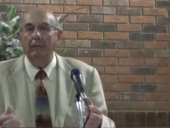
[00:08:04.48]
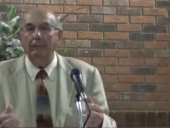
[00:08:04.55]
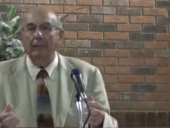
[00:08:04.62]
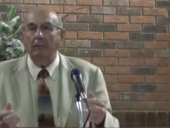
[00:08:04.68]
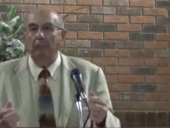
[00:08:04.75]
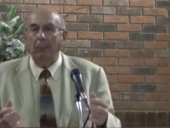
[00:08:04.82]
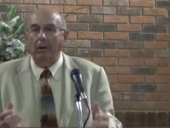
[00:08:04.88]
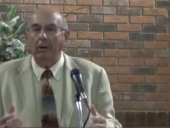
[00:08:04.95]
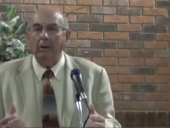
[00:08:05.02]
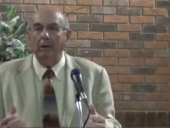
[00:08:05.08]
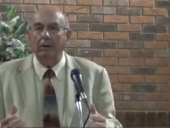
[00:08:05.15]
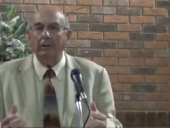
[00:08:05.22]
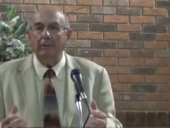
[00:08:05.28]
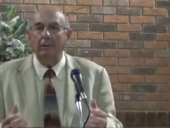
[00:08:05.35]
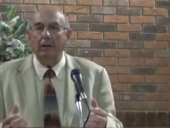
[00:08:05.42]
The
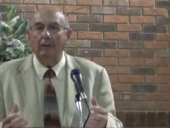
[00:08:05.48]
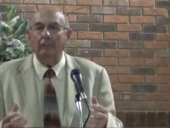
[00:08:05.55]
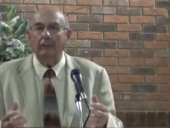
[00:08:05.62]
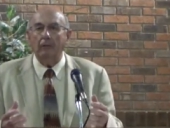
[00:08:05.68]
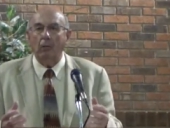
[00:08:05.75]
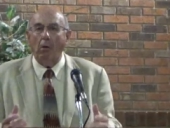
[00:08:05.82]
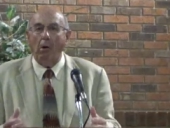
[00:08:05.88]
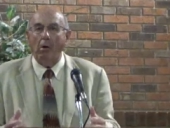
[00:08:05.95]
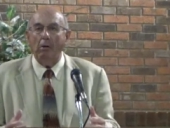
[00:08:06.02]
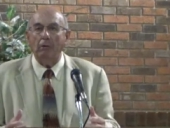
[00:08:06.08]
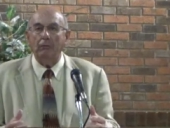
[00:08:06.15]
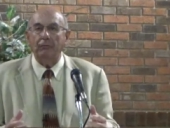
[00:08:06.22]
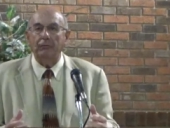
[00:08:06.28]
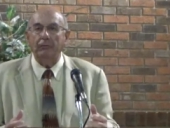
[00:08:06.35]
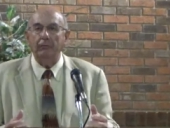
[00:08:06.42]
blood of the
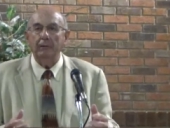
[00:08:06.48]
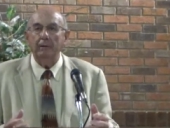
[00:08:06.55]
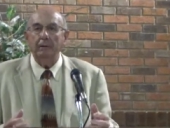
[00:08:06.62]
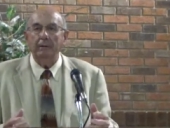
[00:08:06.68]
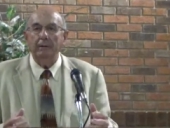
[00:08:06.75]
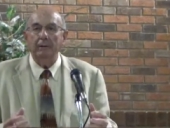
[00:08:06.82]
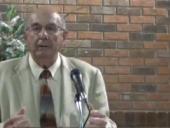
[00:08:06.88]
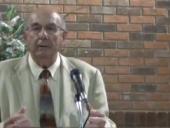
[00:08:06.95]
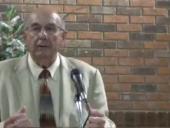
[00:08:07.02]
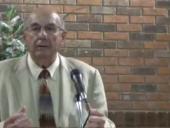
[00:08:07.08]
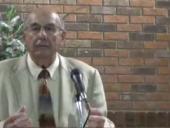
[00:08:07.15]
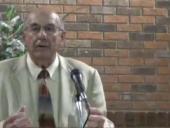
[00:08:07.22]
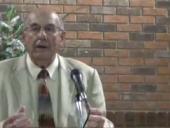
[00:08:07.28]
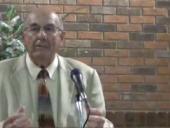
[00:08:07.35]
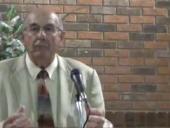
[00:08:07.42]
cross
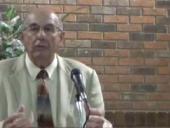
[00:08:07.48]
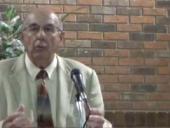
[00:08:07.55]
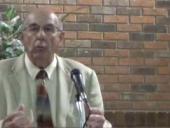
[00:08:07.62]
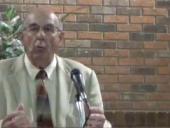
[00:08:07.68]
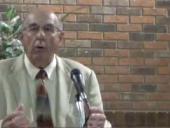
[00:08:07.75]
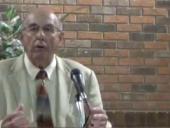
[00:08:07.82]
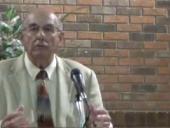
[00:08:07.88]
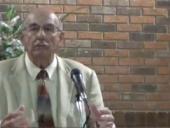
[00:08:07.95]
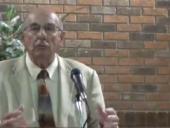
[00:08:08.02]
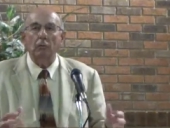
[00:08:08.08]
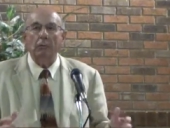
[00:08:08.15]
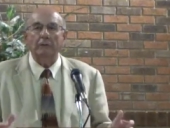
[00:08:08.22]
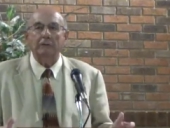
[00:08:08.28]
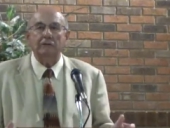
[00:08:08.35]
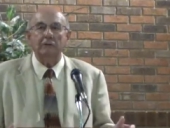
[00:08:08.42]
is able to wash
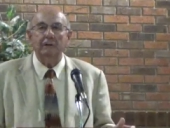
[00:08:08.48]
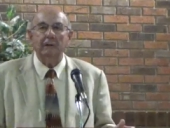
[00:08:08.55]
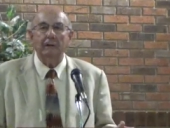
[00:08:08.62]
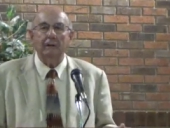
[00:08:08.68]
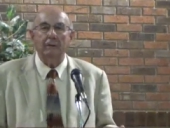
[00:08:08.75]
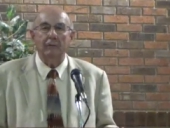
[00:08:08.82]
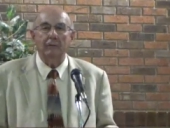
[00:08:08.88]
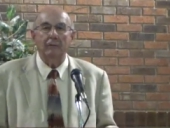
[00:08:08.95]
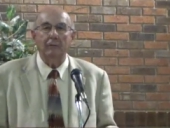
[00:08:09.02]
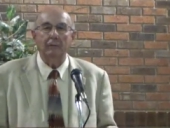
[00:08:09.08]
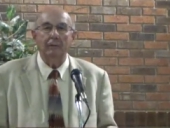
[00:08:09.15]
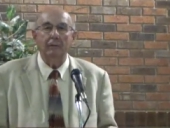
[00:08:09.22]
away sins.